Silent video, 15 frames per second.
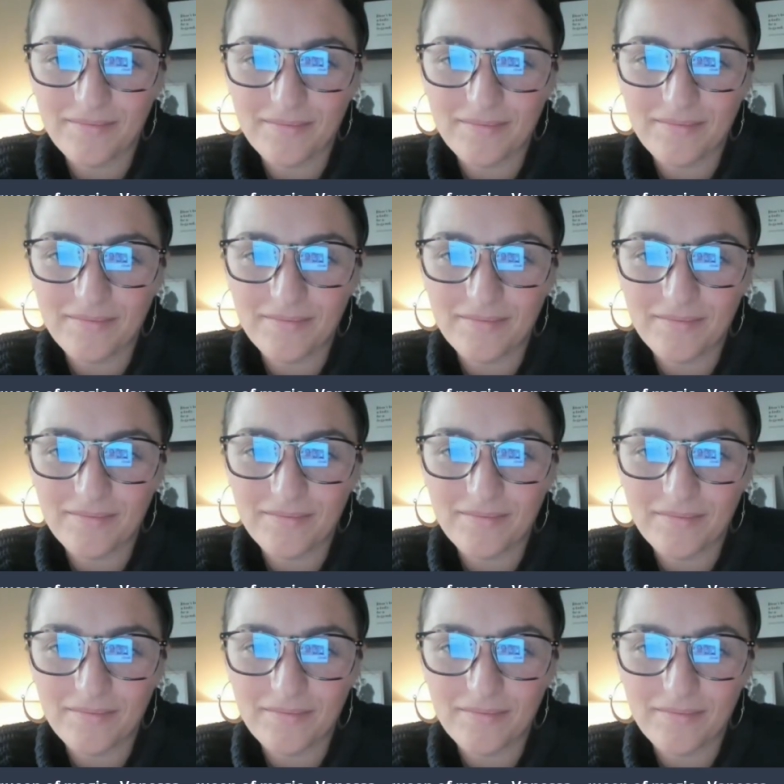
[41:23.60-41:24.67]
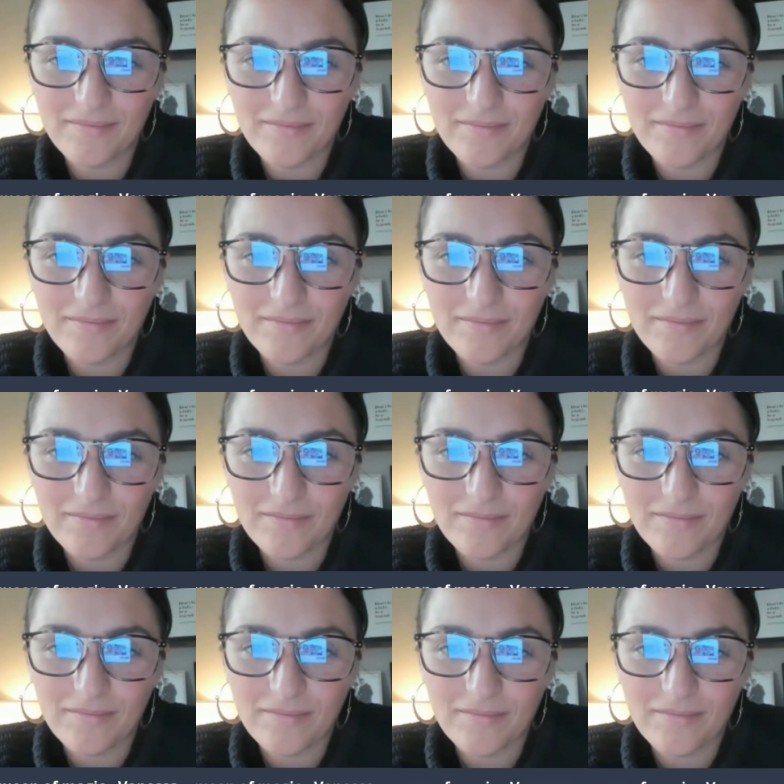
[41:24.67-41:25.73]

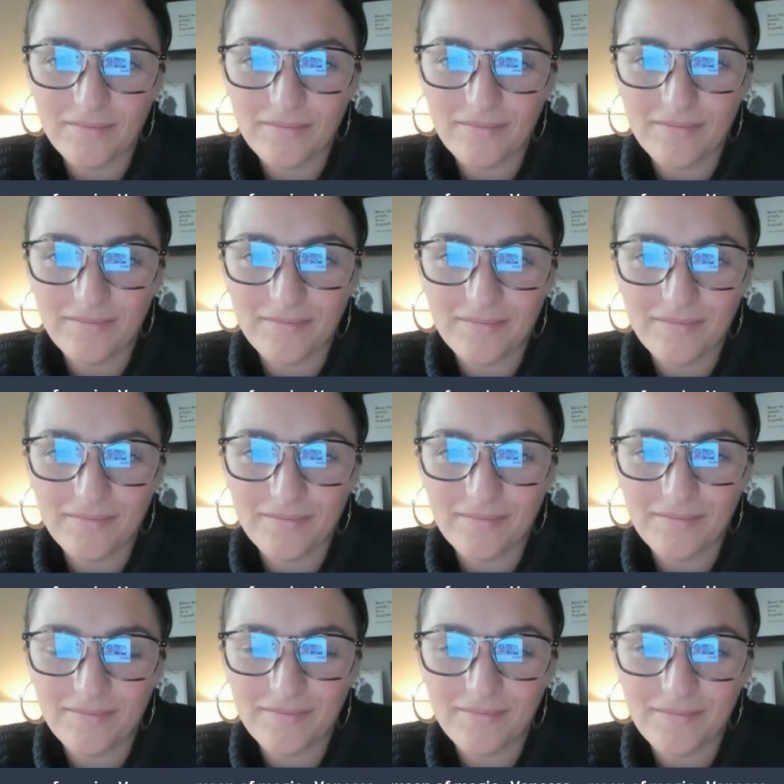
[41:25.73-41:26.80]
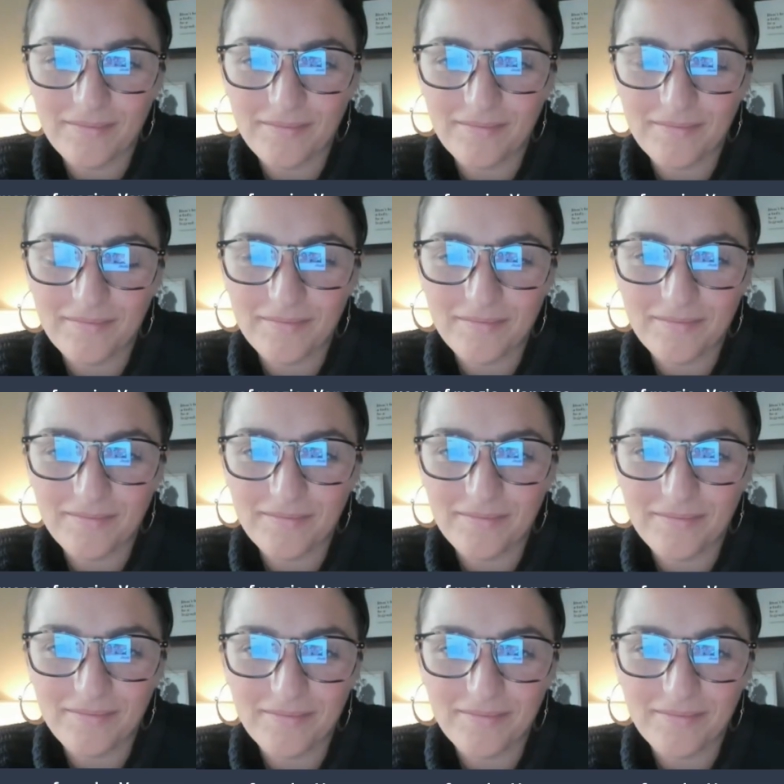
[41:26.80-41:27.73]
No words are spoken by the person on screen.